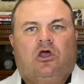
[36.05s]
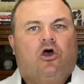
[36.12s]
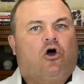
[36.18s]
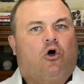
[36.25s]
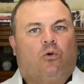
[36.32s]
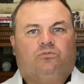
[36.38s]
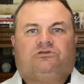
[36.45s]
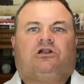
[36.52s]

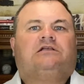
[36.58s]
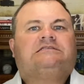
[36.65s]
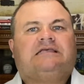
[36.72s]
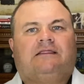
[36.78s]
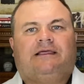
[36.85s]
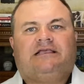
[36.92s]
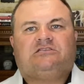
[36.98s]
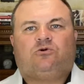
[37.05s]
Homes are not
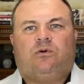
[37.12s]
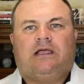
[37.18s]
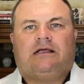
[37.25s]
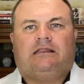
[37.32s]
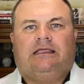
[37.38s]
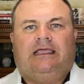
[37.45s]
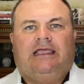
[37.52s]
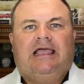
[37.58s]
selling as
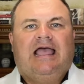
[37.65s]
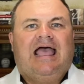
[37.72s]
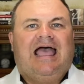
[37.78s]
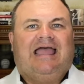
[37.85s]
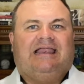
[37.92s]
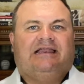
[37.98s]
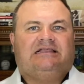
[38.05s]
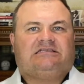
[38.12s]
quickly,
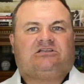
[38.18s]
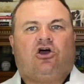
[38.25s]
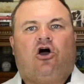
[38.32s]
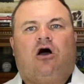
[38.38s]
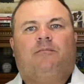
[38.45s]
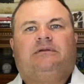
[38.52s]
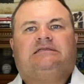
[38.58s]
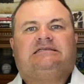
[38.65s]
and it is
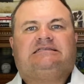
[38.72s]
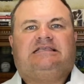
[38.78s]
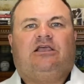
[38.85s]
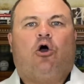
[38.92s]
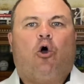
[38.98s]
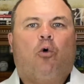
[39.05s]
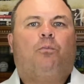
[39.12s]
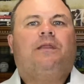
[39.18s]
common to see
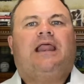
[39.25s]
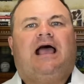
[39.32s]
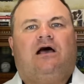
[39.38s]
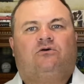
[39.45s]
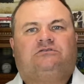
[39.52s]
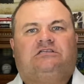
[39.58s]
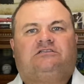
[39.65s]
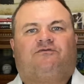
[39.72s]
open
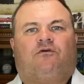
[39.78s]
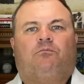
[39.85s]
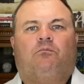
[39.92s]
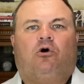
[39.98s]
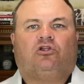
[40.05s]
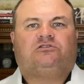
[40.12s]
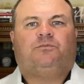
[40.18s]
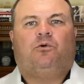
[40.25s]
houses for
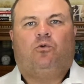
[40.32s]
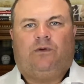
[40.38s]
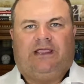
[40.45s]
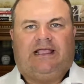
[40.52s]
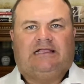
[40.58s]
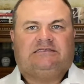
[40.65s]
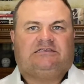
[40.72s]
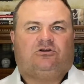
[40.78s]
multiple
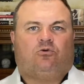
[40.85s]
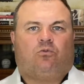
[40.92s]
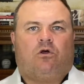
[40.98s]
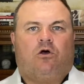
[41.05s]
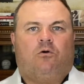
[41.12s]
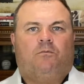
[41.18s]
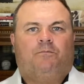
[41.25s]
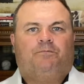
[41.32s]
weekends in a
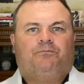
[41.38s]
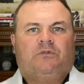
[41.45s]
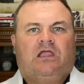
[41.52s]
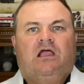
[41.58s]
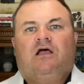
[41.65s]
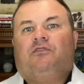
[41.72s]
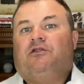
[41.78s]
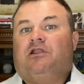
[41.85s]
row.
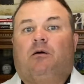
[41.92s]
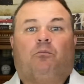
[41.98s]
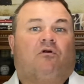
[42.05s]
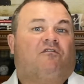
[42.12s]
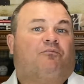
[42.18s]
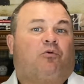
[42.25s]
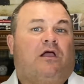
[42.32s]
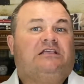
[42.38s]
The number
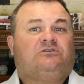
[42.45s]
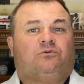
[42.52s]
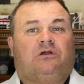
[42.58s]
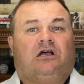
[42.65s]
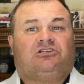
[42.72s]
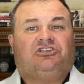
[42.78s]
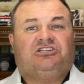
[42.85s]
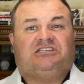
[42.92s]
of price
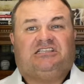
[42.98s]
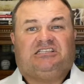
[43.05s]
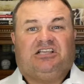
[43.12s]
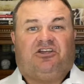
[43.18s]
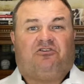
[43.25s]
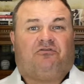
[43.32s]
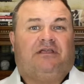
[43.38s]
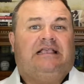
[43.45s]
reductions is
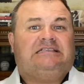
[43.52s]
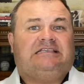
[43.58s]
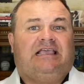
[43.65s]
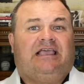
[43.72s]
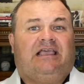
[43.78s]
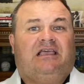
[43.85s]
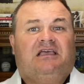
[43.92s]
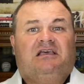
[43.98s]

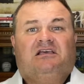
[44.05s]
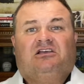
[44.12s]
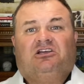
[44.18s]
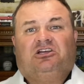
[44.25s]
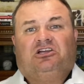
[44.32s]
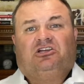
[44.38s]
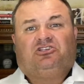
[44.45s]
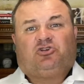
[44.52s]
increasing,
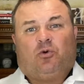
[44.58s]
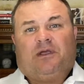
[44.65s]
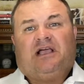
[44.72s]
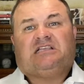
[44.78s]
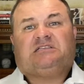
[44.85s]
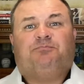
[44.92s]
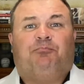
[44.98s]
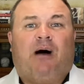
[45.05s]
showing
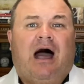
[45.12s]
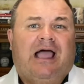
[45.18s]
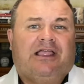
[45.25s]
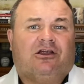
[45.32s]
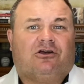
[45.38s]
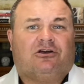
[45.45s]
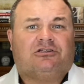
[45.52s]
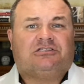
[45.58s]
us
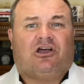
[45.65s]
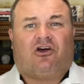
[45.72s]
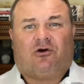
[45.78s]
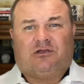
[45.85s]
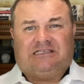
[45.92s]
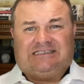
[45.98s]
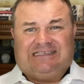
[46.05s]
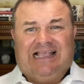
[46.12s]
buyers are
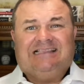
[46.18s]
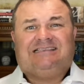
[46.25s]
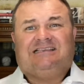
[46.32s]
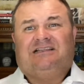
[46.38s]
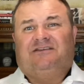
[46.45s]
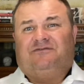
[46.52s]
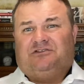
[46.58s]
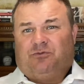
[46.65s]

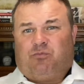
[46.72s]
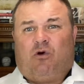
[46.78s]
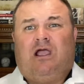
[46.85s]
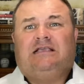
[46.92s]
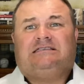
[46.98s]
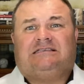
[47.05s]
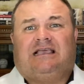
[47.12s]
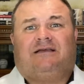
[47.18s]
sensitive to
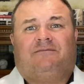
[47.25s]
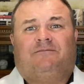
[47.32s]
pricing.